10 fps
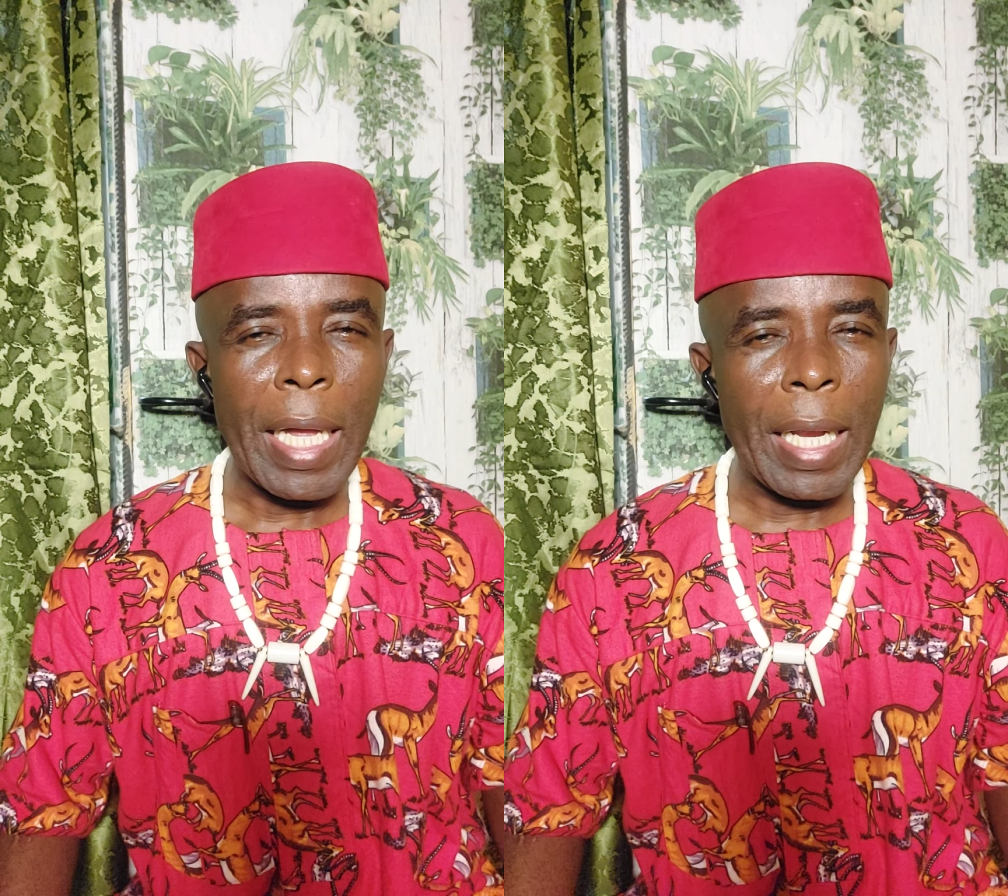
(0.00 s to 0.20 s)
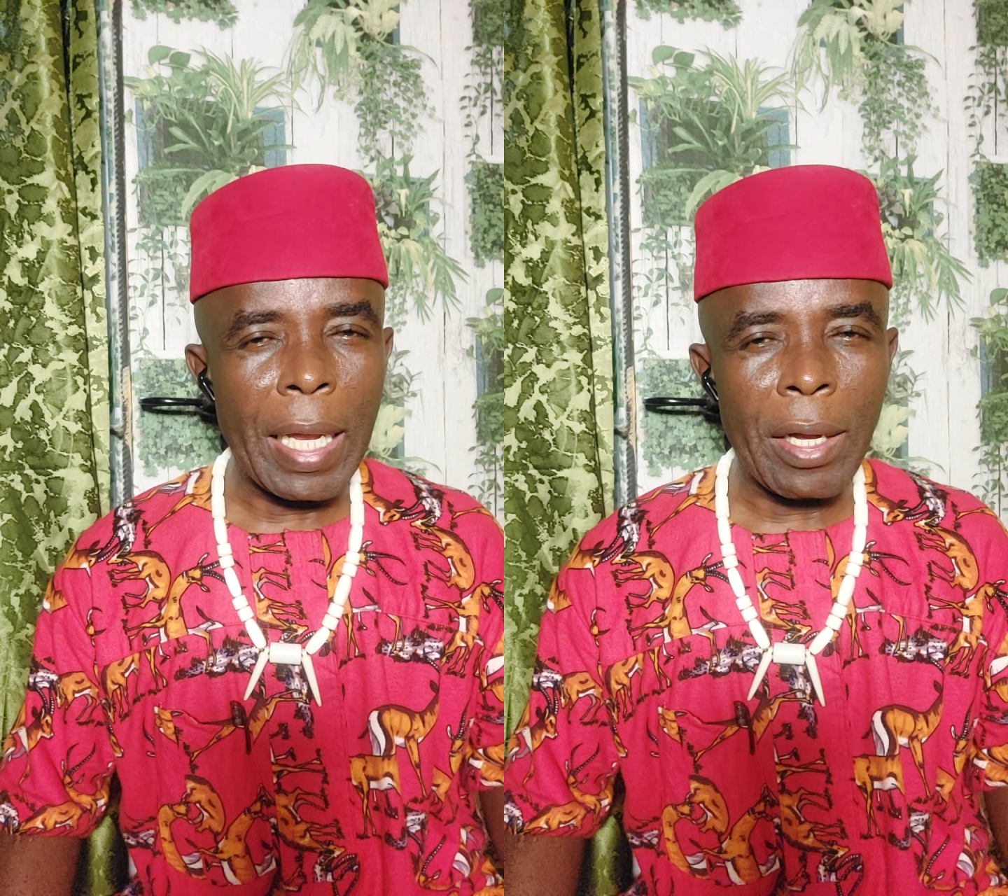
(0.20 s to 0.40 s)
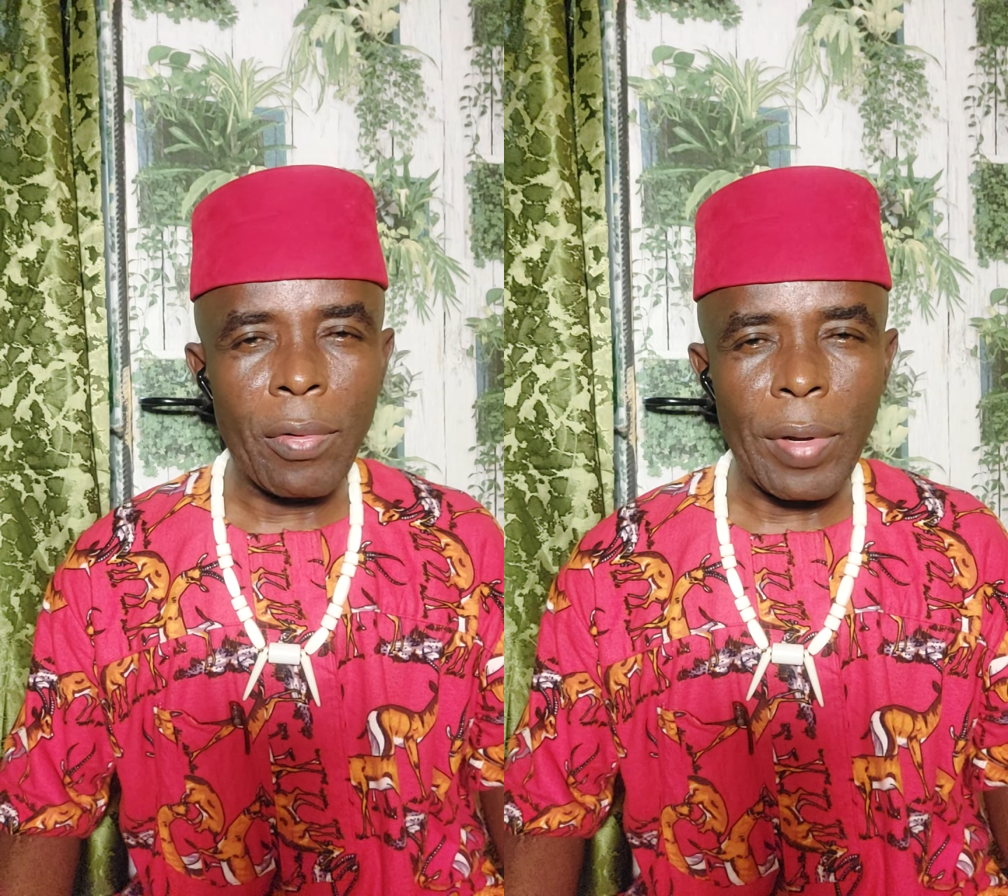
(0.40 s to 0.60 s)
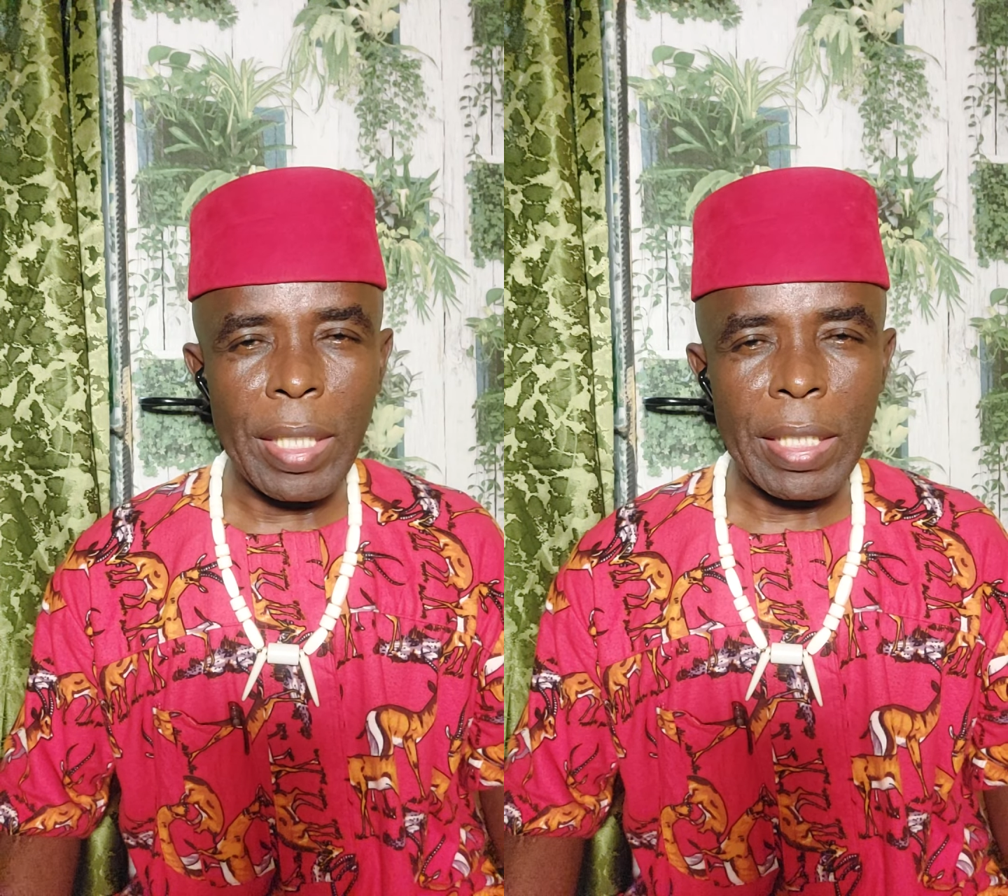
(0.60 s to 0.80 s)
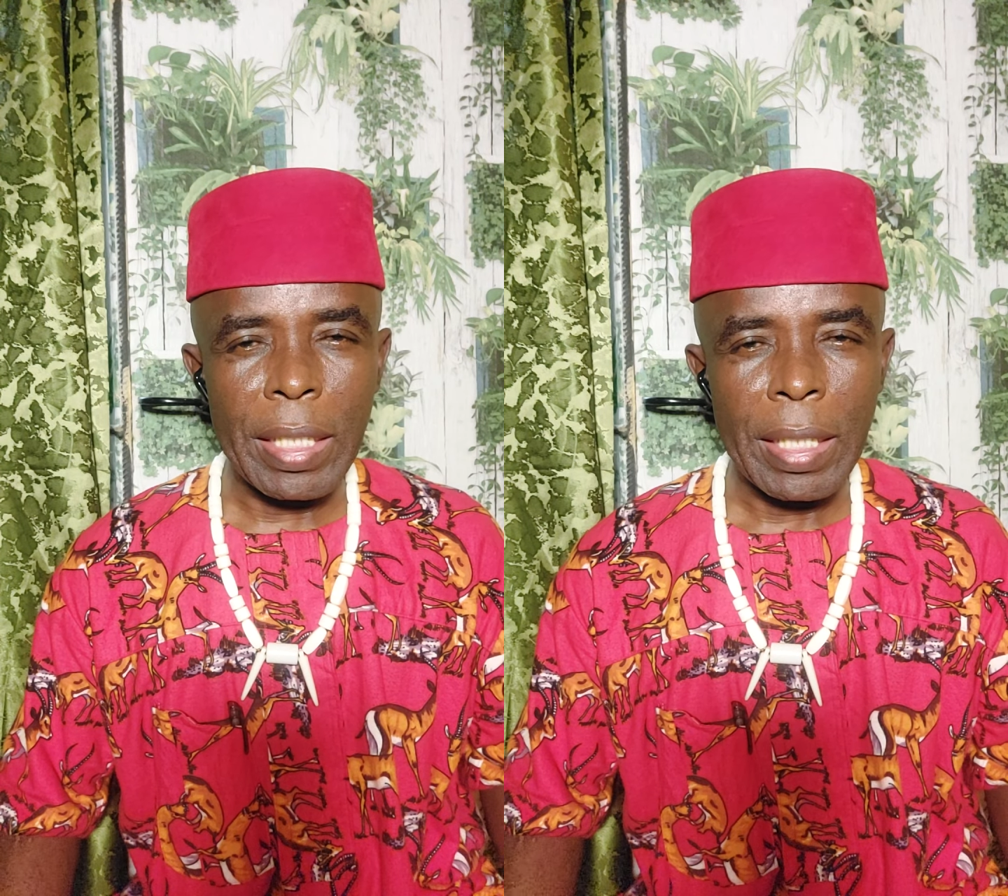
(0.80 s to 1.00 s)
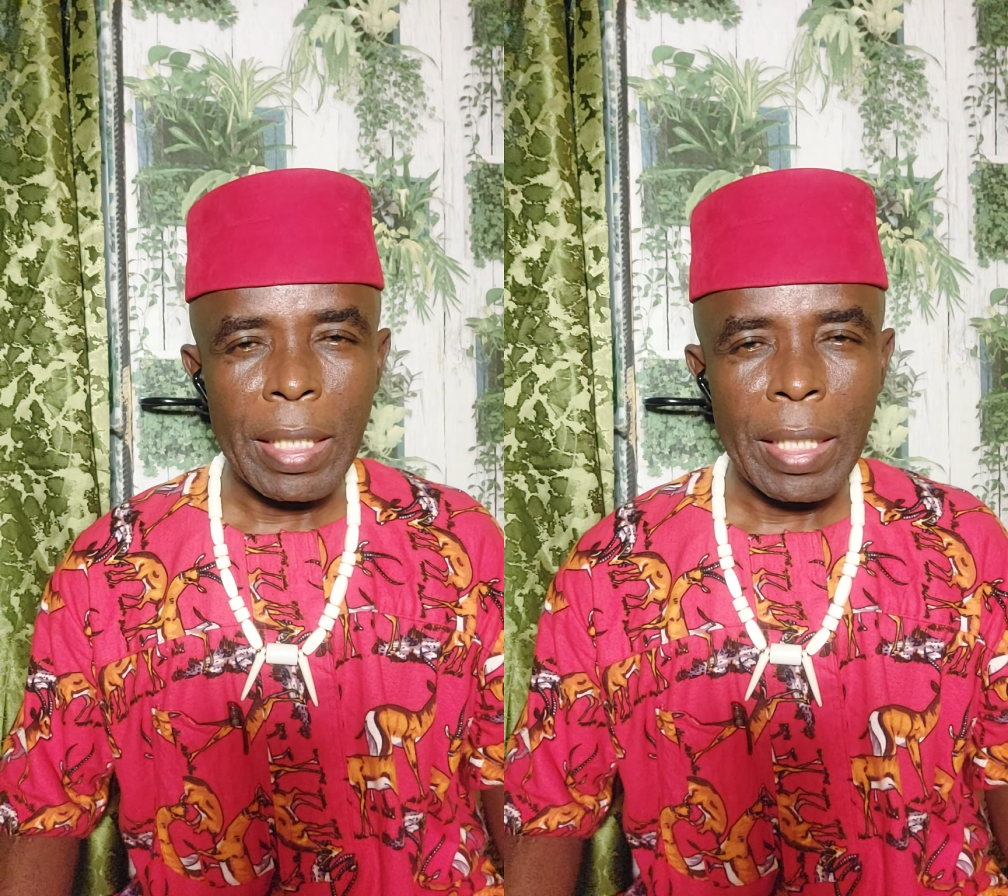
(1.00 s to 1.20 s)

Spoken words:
a language